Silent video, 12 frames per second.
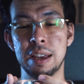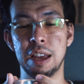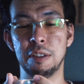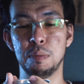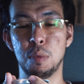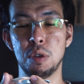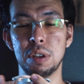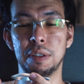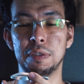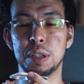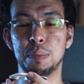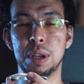And if more
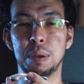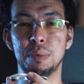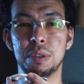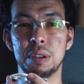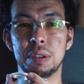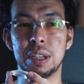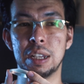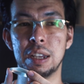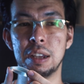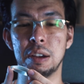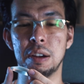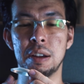lift is being produced
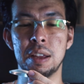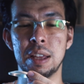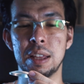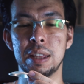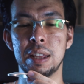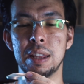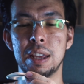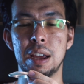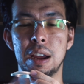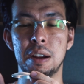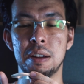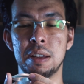here than
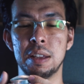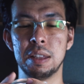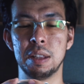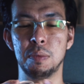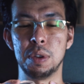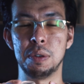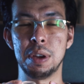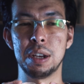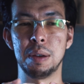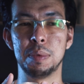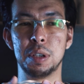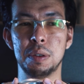there, then what you end
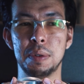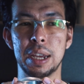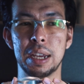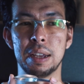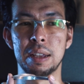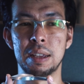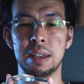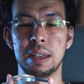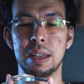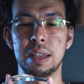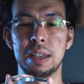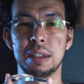up doing
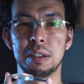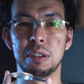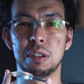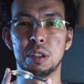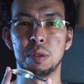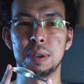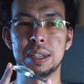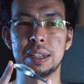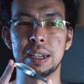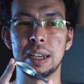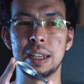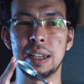is
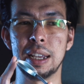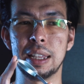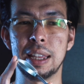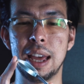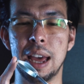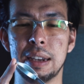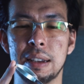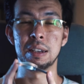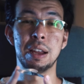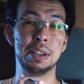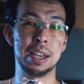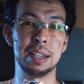twisting it like that.
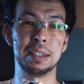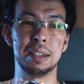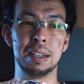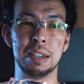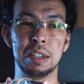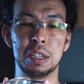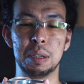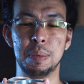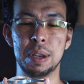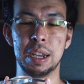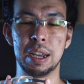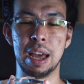Now, yes, it is
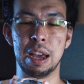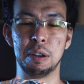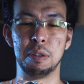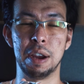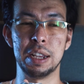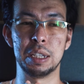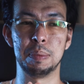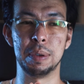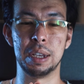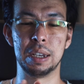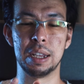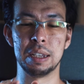spinning at great
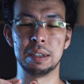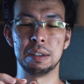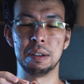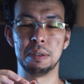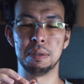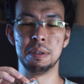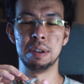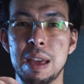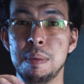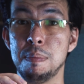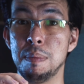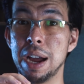speed, and so
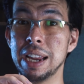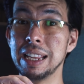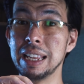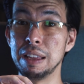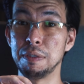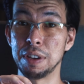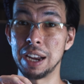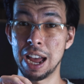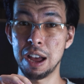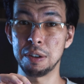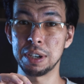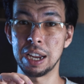it might even
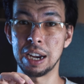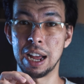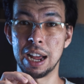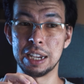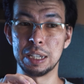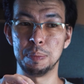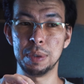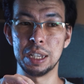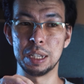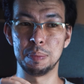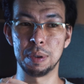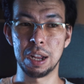out at high
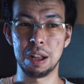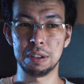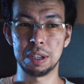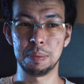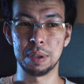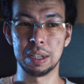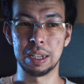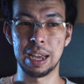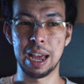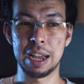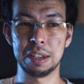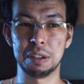speeds, but ultimately,
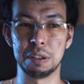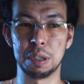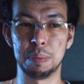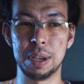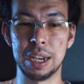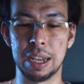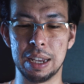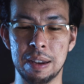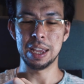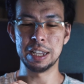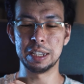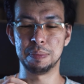as you're spinning it,
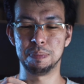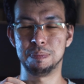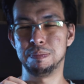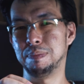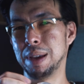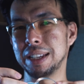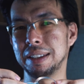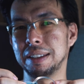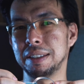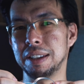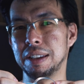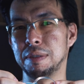it's
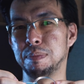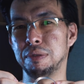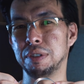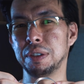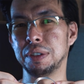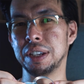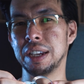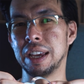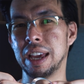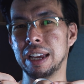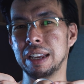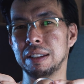basically producing
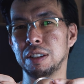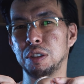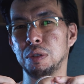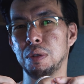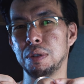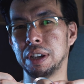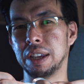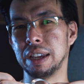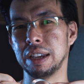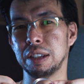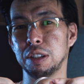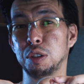a
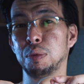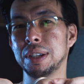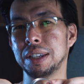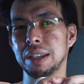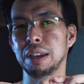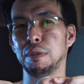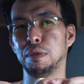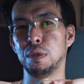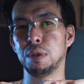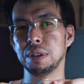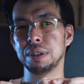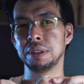torquing, twisting
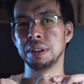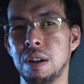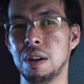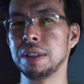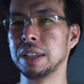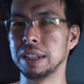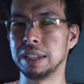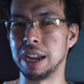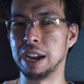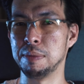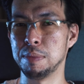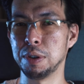force on the
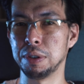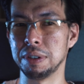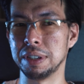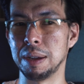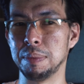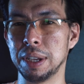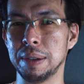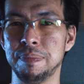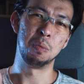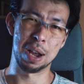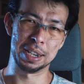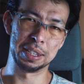entire motor assembly.
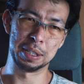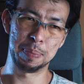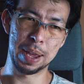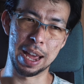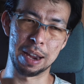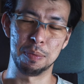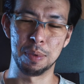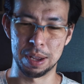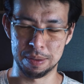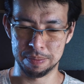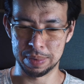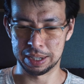Why is this bad?
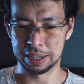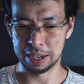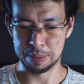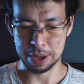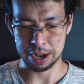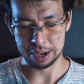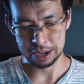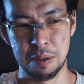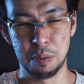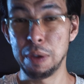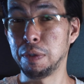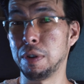Well, let's think about it.
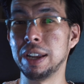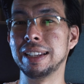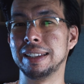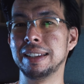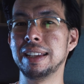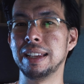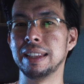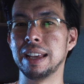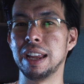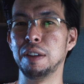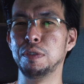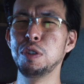We've already seen
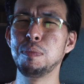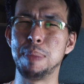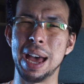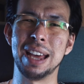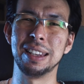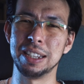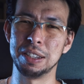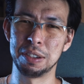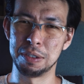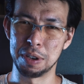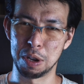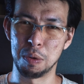that if you badly
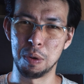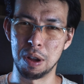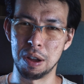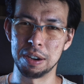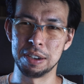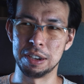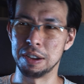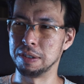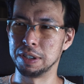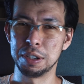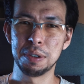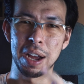turn a quad,
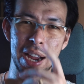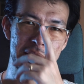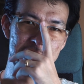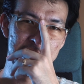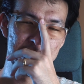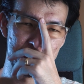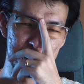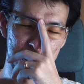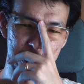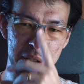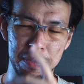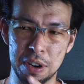too high D-term or
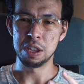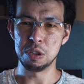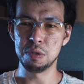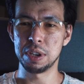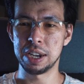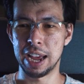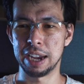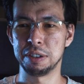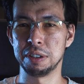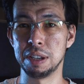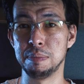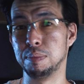whatever, you can
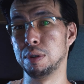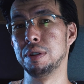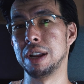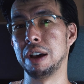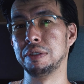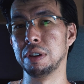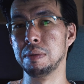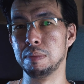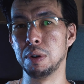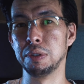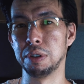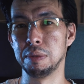actually burn out a
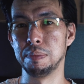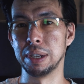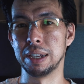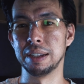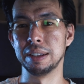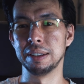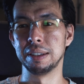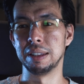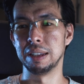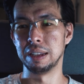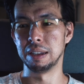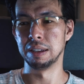motor because
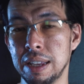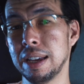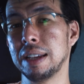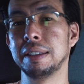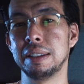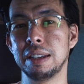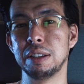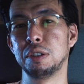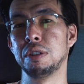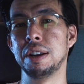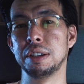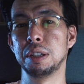the ESC is
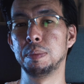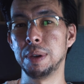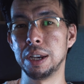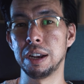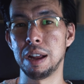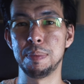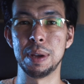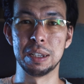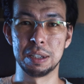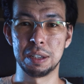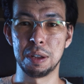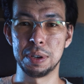trying to speed it up and
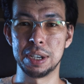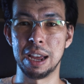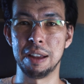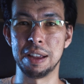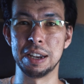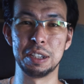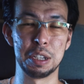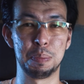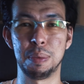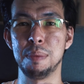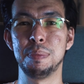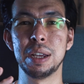slow it down, and it's just
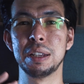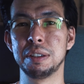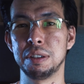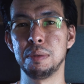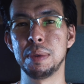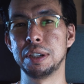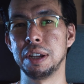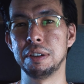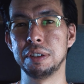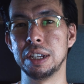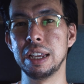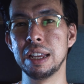pumping so much
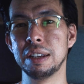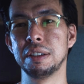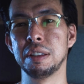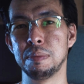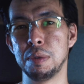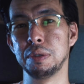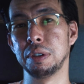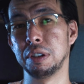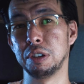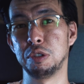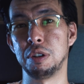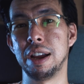energy into the motor
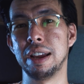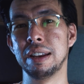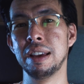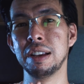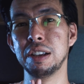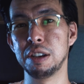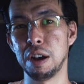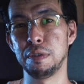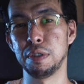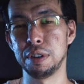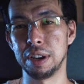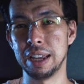to try and
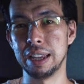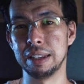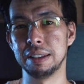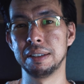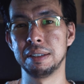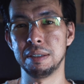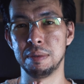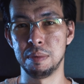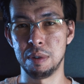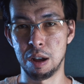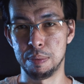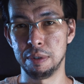govern its
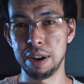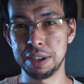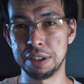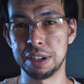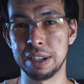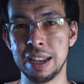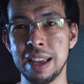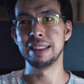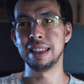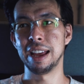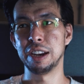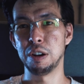operation
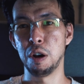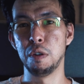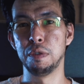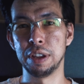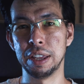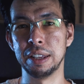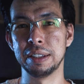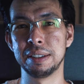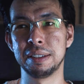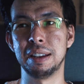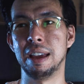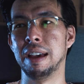that it
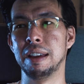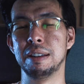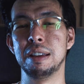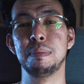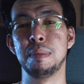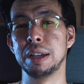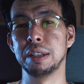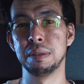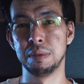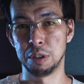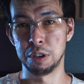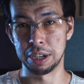overheats and it might
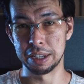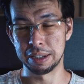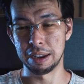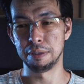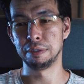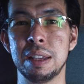cook itself.